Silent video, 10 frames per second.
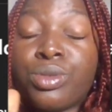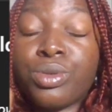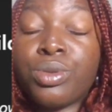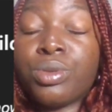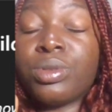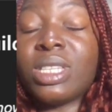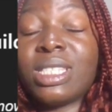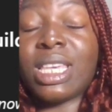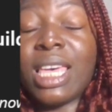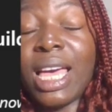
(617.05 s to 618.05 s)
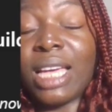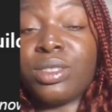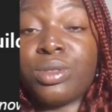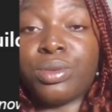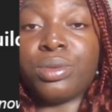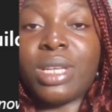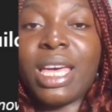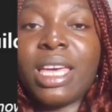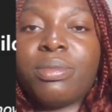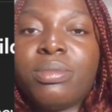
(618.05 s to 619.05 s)
to this AI tool
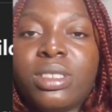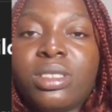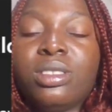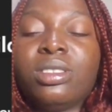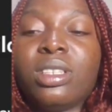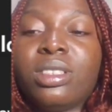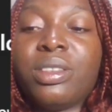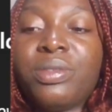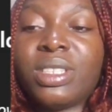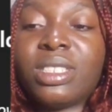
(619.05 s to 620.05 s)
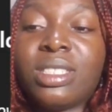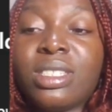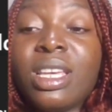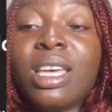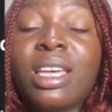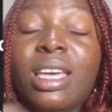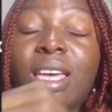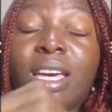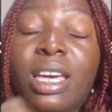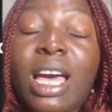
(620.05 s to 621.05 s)
that helped me generate
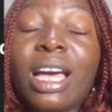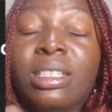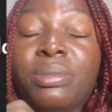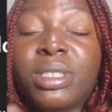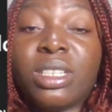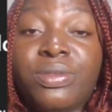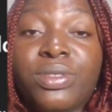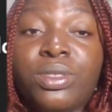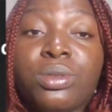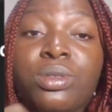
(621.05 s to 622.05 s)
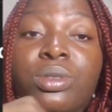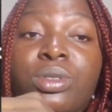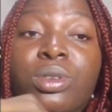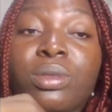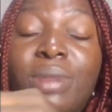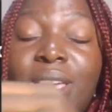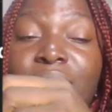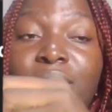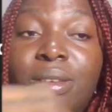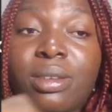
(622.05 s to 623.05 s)
animated video. So it turned my
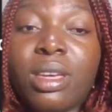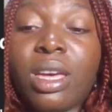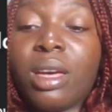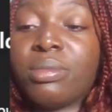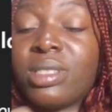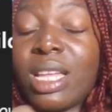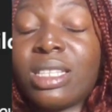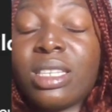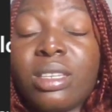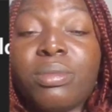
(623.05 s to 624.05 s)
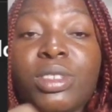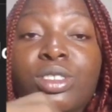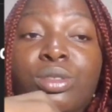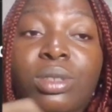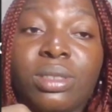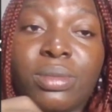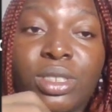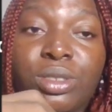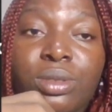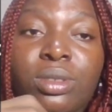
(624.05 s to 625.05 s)
static image to
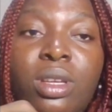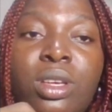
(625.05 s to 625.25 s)
animation.